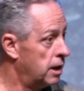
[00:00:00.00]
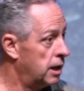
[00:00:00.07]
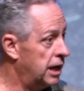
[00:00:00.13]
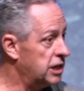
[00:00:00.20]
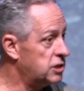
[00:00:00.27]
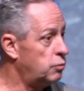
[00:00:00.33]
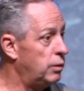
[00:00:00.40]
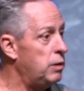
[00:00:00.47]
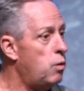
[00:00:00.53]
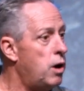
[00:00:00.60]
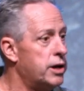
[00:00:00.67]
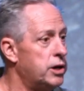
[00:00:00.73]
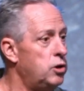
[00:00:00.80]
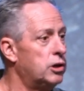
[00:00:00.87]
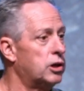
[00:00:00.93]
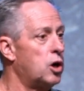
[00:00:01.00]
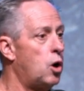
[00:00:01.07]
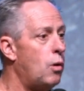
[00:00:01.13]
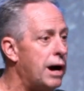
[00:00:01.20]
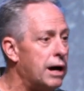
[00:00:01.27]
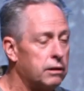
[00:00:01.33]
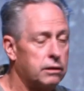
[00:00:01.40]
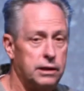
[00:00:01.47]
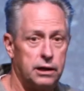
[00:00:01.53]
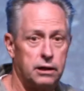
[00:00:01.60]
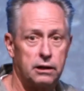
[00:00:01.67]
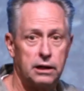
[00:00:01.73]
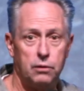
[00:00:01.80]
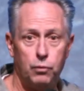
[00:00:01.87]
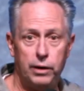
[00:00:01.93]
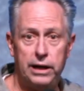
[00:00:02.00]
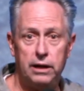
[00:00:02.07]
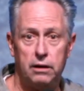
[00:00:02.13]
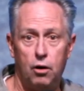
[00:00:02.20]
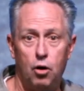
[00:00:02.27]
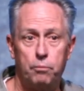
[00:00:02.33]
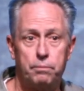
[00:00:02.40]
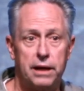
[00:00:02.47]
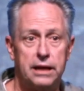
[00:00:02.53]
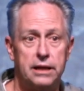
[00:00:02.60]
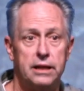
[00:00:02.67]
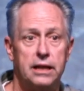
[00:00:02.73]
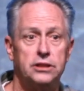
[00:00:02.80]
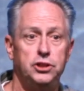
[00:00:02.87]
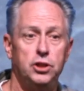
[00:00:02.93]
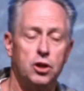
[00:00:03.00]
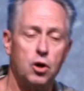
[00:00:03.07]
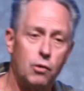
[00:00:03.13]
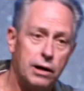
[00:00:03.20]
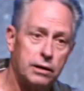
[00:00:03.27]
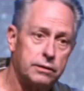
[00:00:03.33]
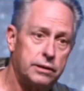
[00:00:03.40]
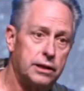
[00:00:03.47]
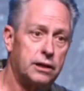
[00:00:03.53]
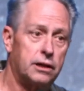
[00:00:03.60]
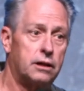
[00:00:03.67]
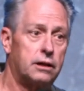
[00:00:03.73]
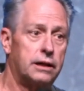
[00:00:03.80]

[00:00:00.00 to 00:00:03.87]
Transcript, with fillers: Is we want you to go out there, and we hope that as you go out there